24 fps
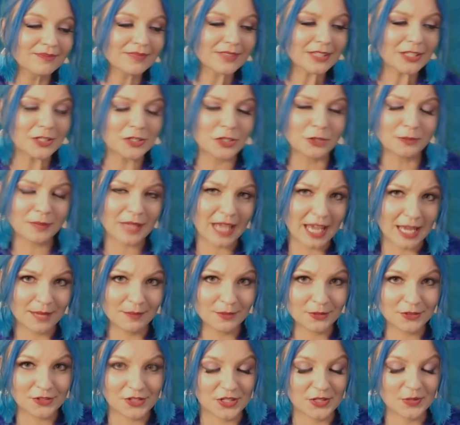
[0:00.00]
You'll be
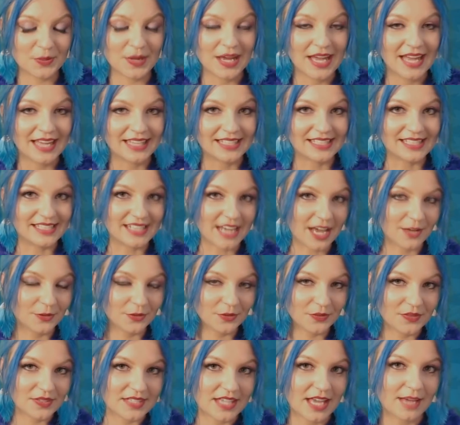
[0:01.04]
able to
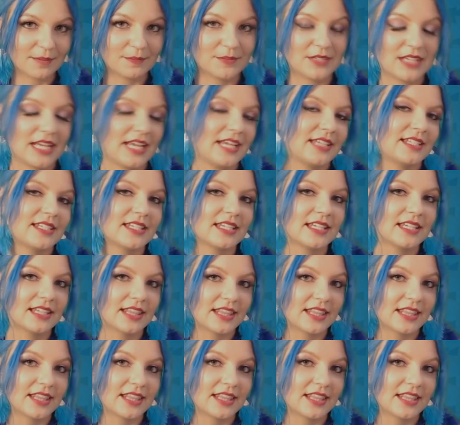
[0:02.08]
download this update